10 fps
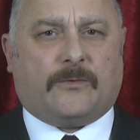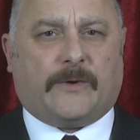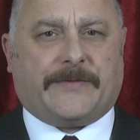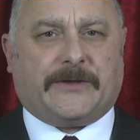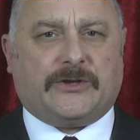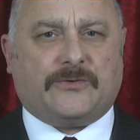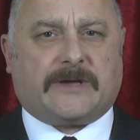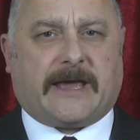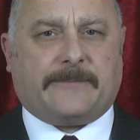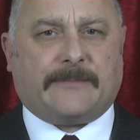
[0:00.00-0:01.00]
where the
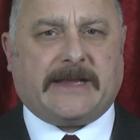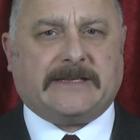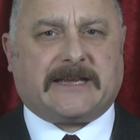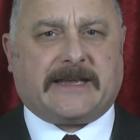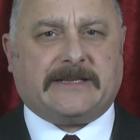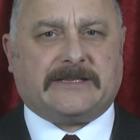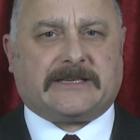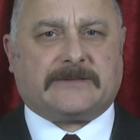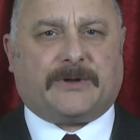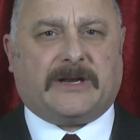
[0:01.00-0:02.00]
UK maintains
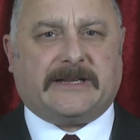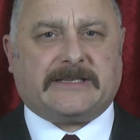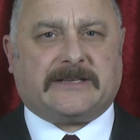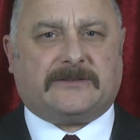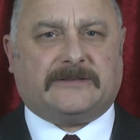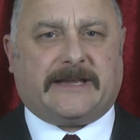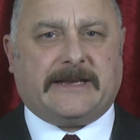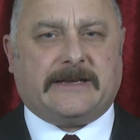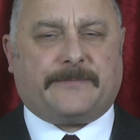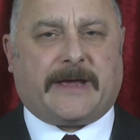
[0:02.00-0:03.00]
its political
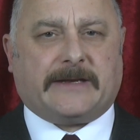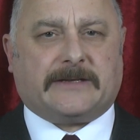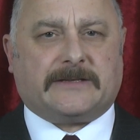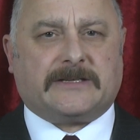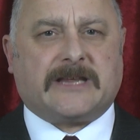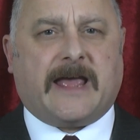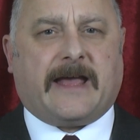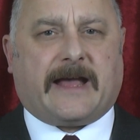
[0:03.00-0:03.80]
independence